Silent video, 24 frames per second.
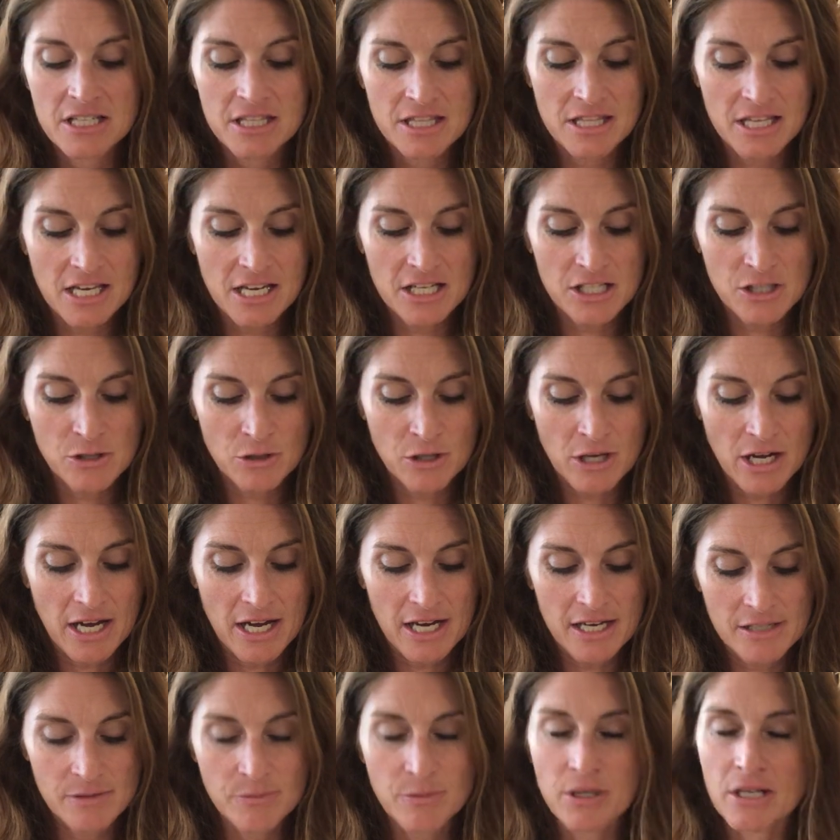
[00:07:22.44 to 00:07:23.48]
thanks,
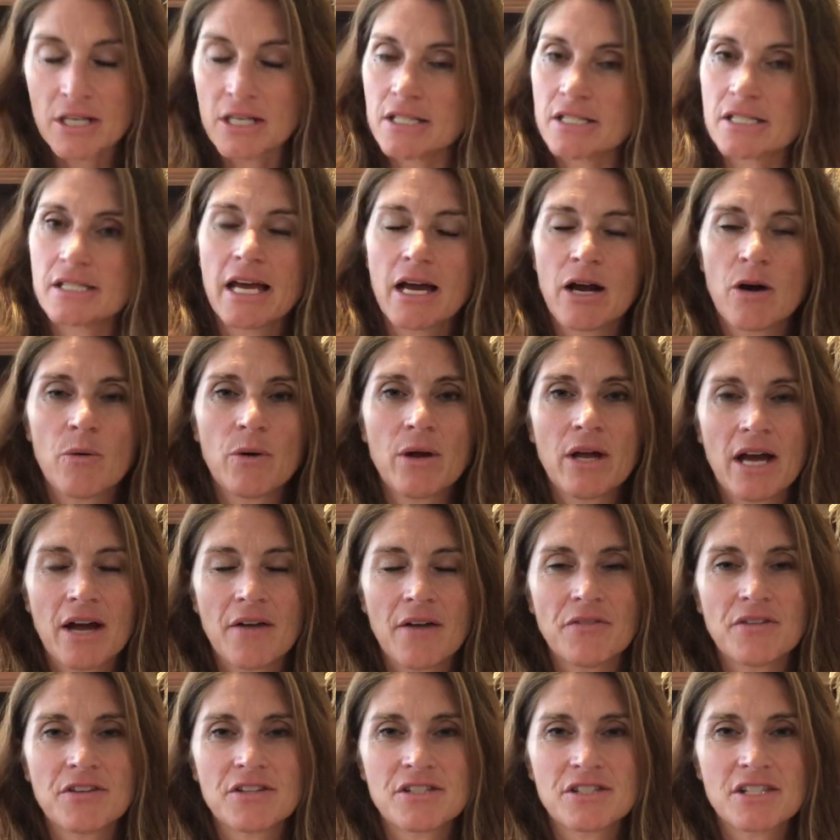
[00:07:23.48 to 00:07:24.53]
guys, because now we
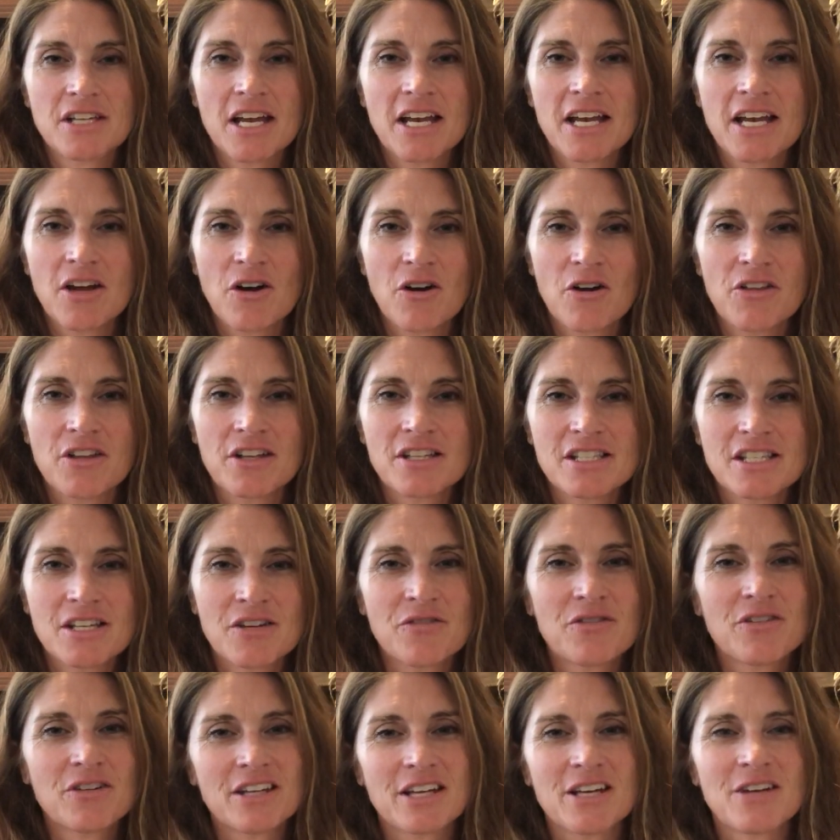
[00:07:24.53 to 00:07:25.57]
have to study all these
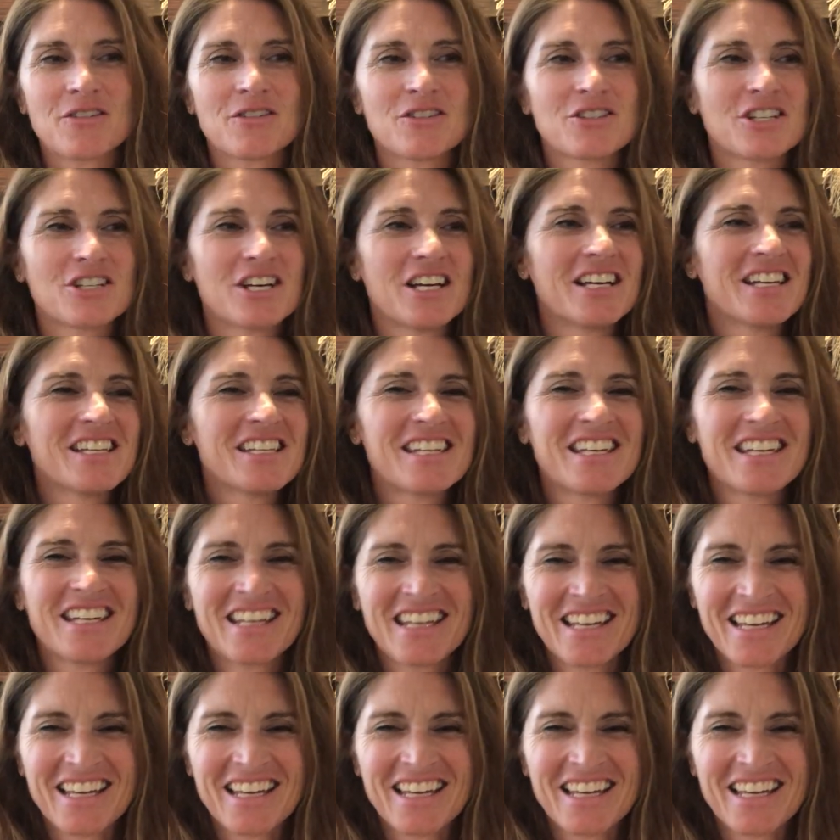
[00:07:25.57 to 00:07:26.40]
different languages.